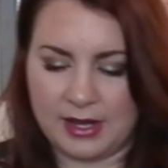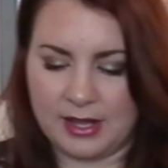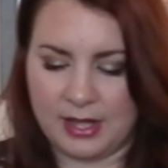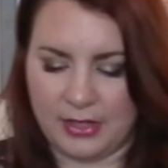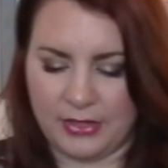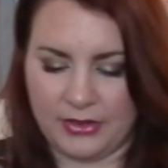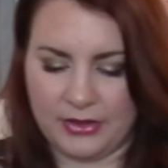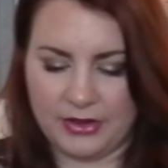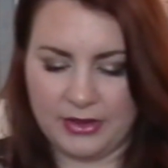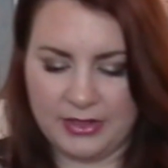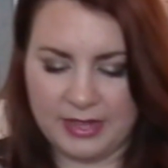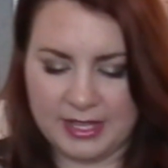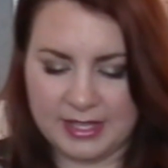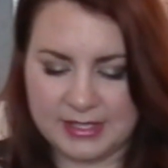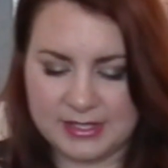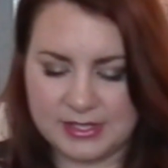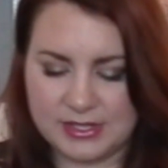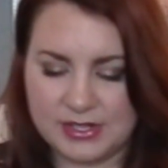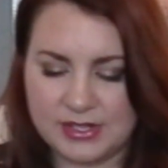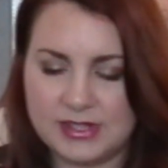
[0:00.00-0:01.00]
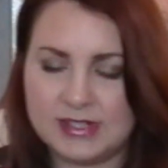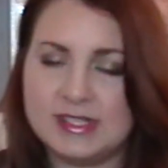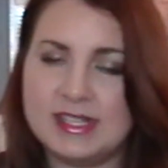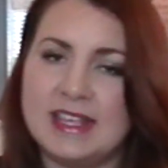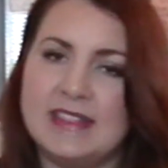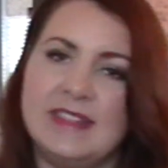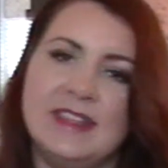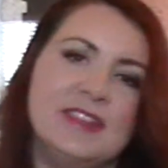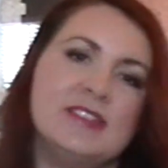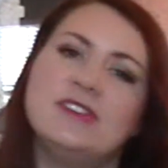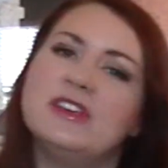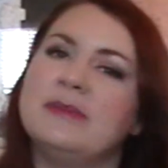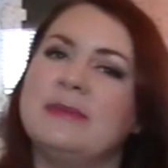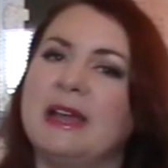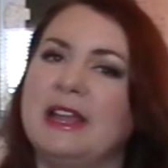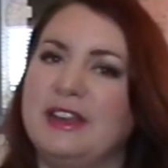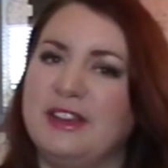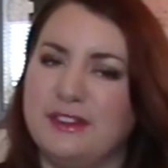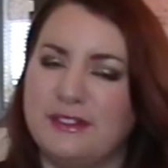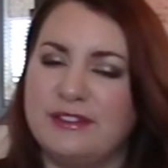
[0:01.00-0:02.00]
Color Elixirs, and these are
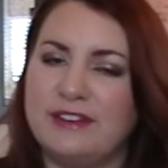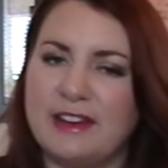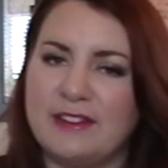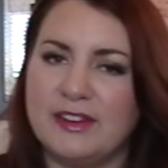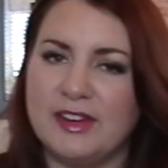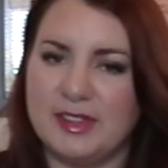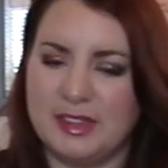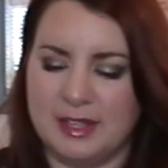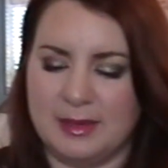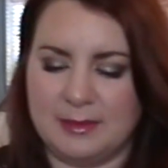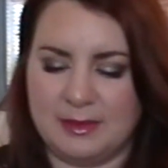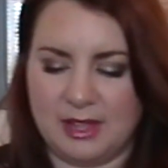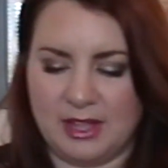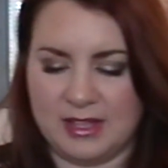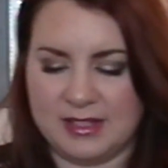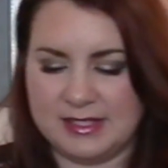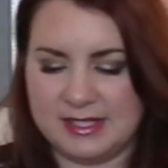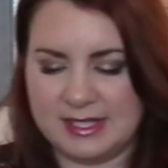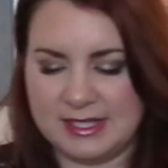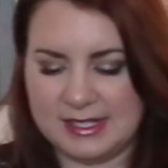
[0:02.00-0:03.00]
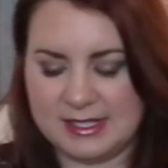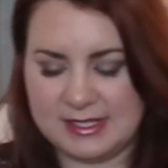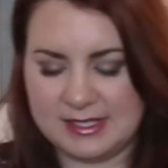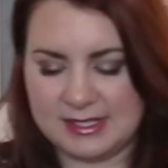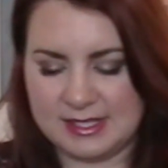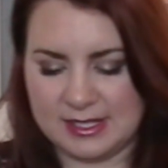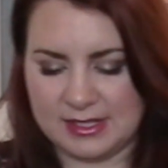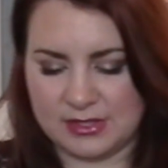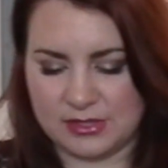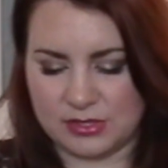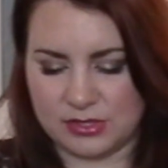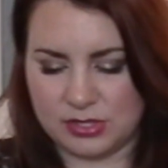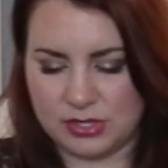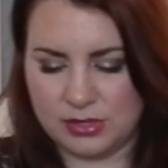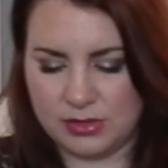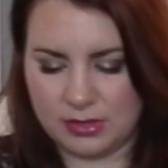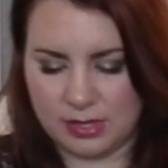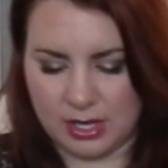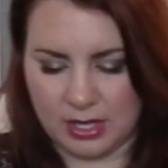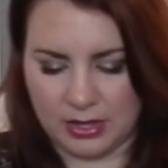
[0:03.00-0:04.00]
my new favorite lip glosses. These are
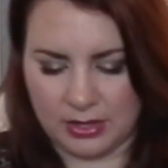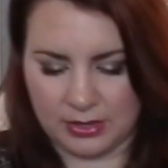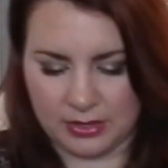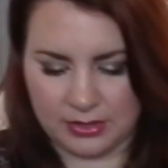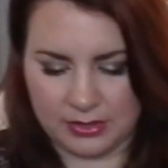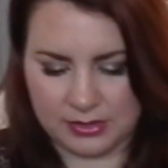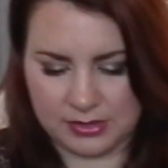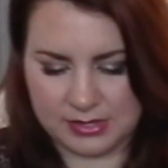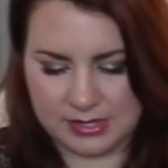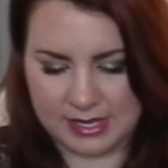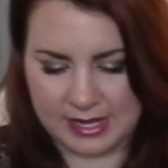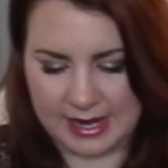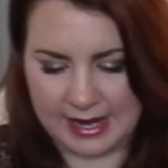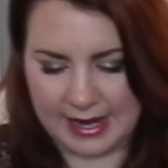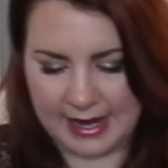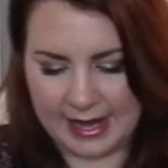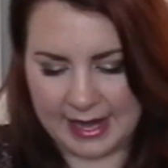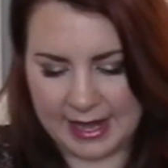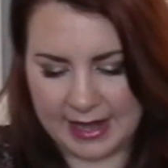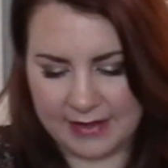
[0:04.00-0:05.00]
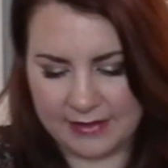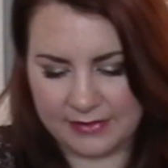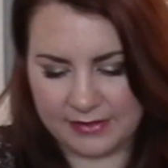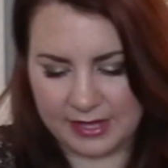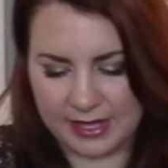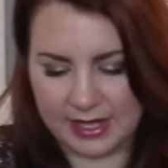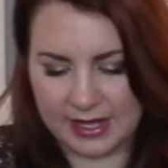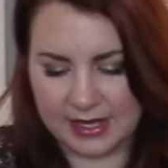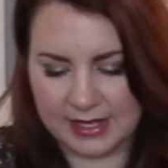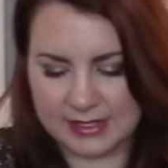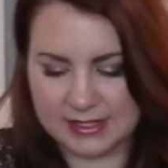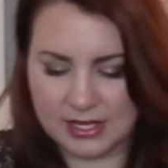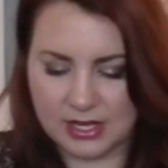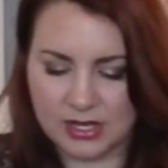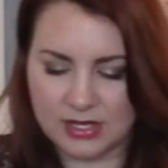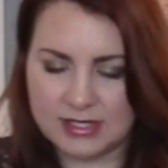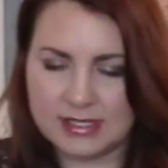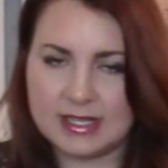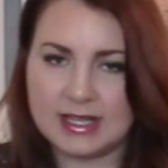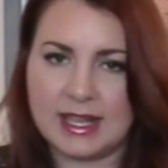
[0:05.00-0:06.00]
2 colors that I have in
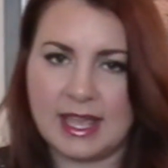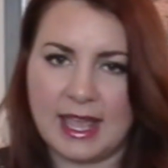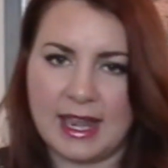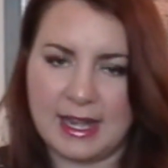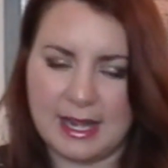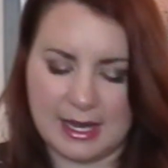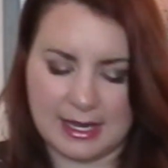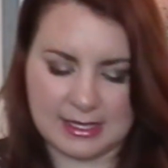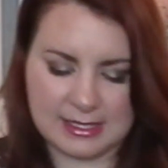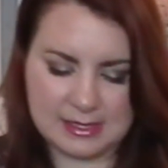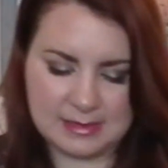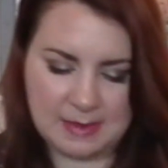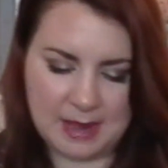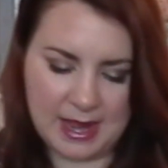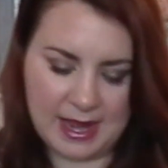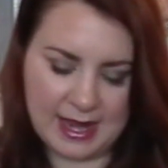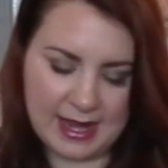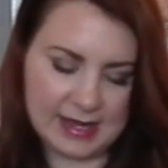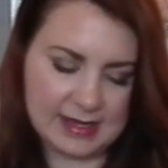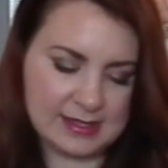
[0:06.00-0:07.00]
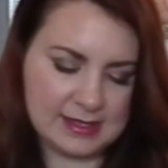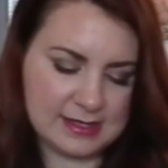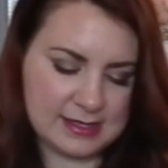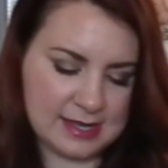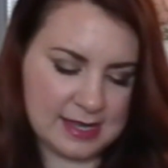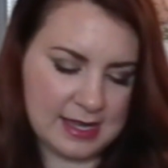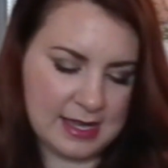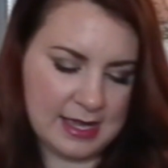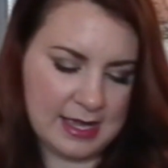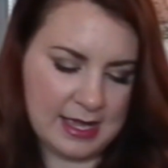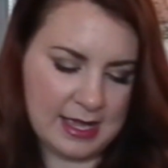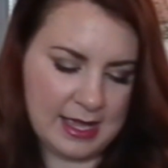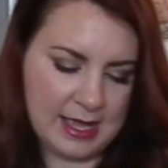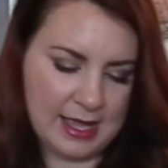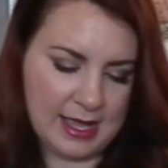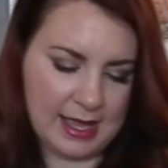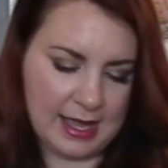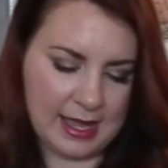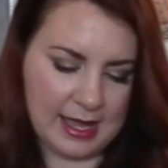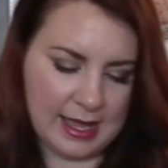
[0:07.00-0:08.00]
Intoxicating Spice
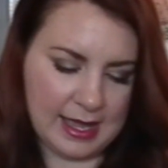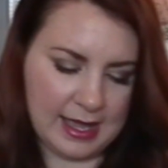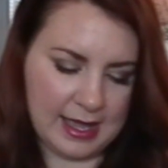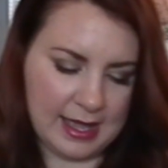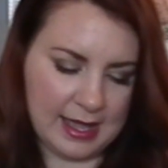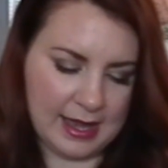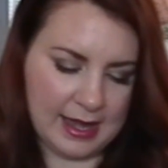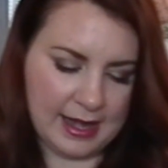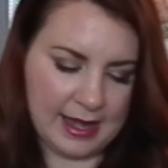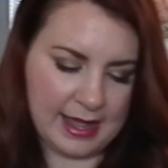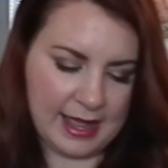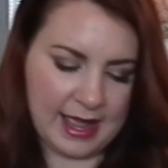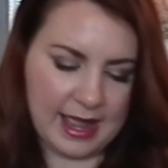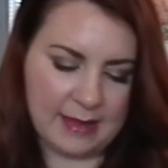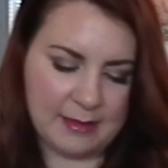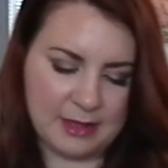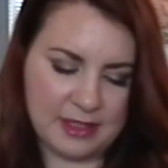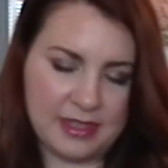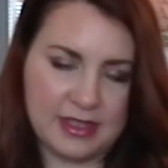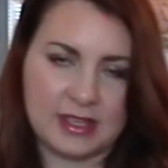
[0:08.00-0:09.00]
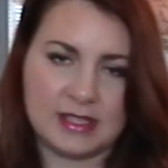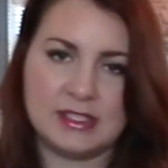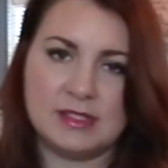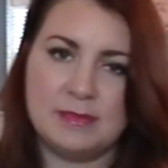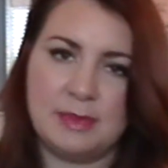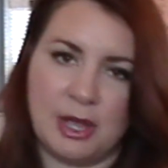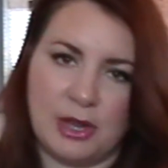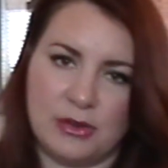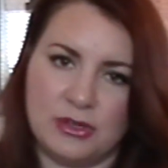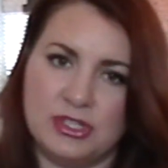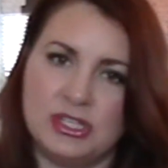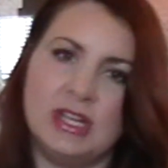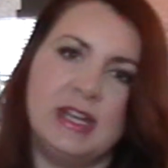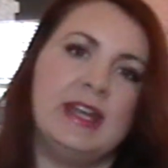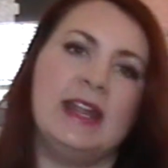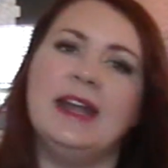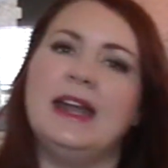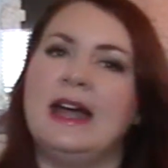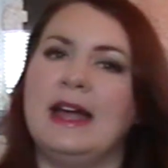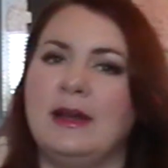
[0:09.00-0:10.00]
and Amethyst Potion,
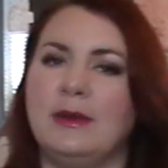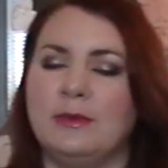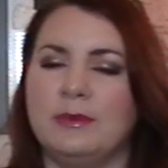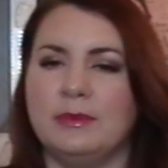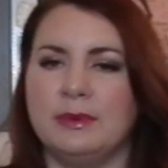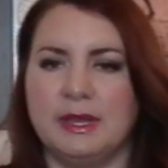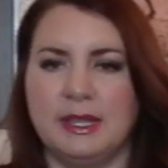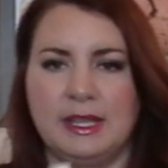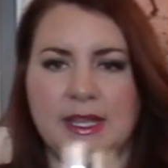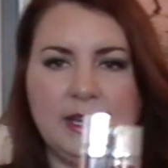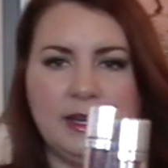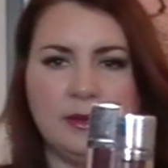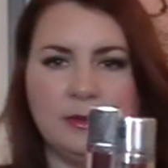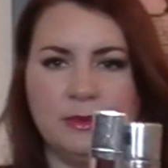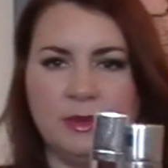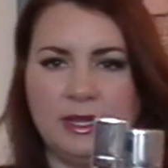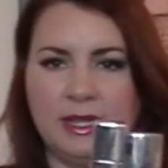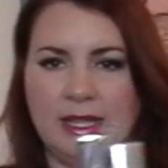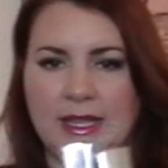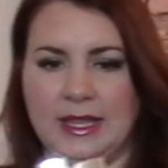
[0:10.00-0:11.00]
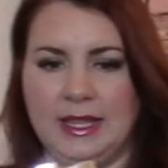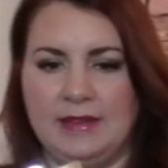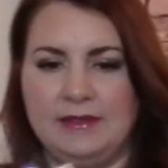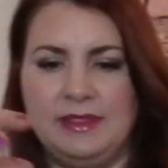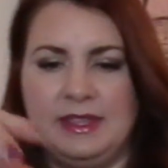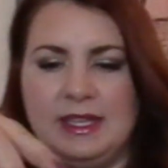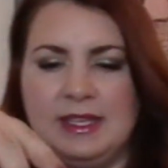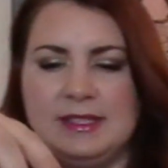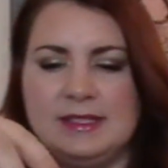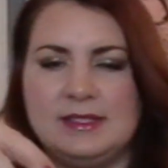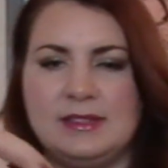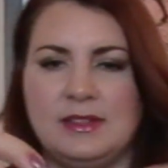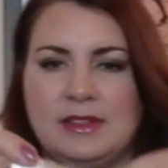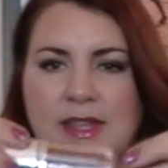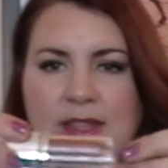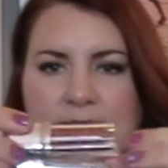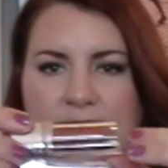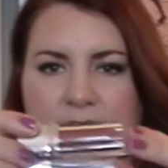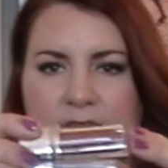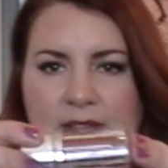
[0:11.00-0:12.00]
and I really, really love these. So
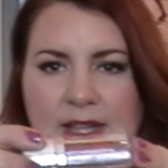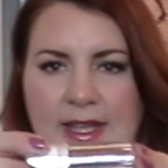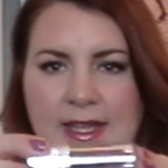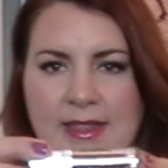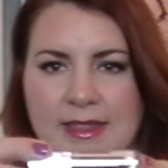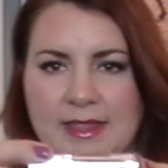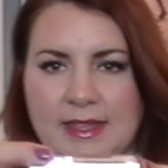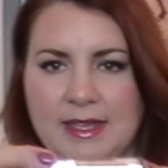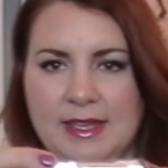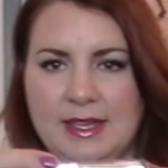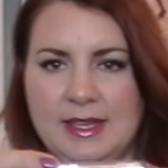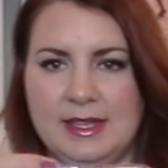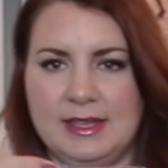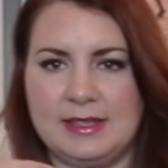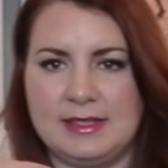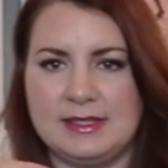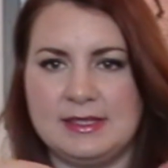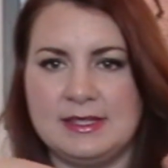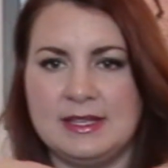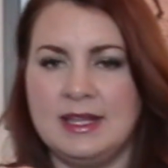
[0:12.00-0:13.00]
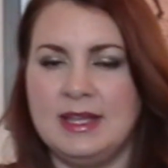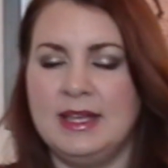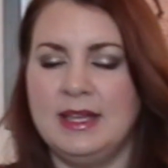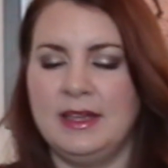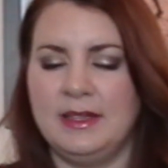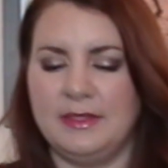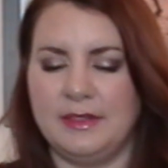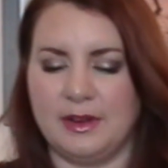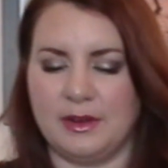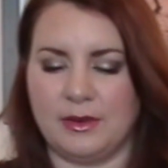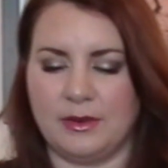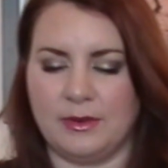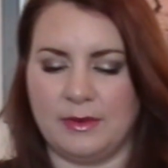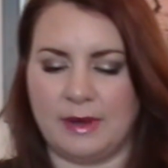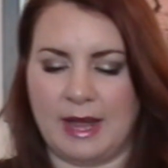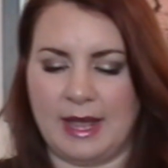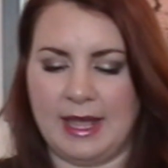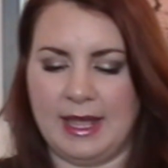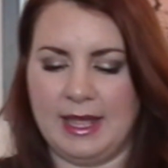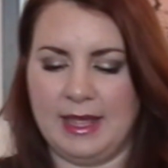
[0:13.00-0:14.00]
they look like this. They're
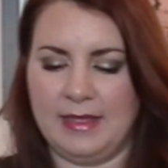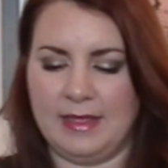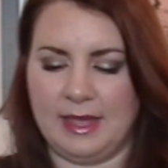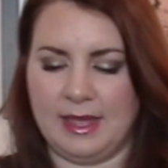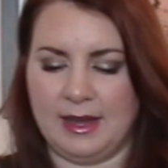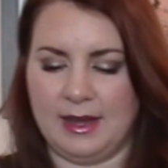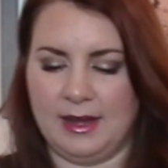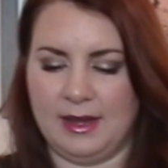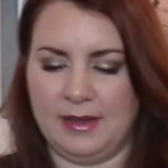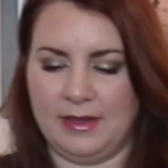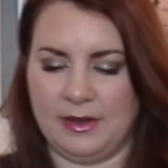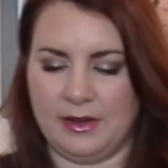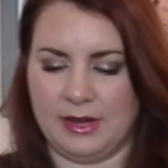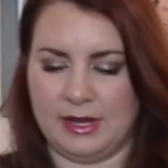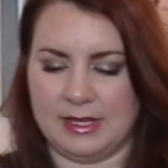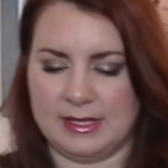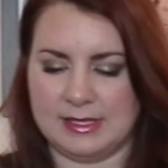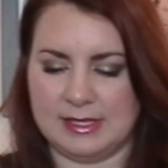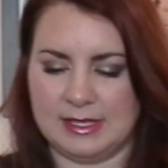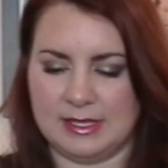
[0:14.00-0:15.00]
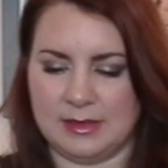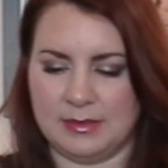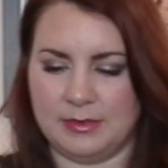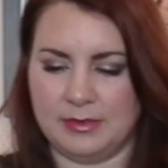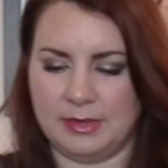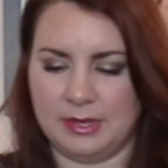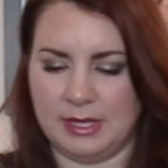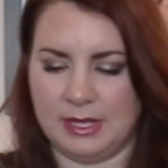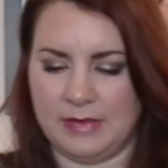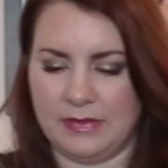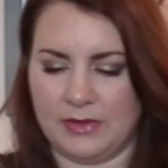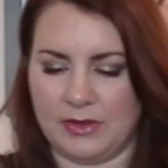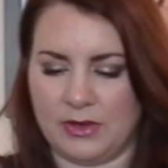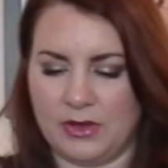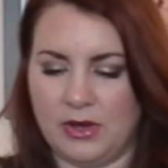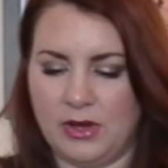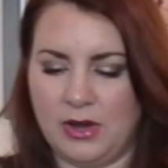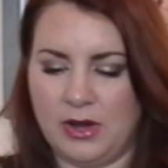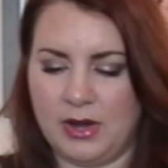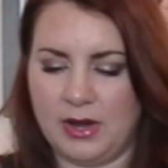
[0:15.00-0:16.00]
great. They're easy to put in the
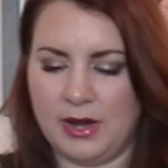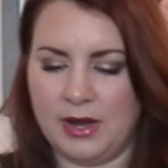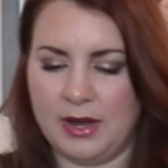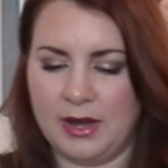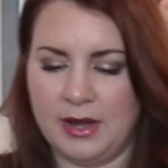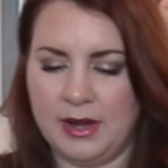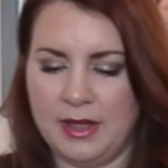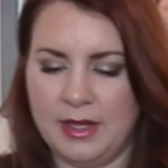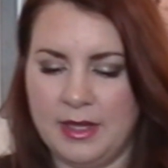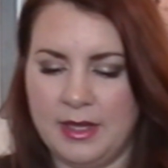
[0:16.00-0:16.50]
car.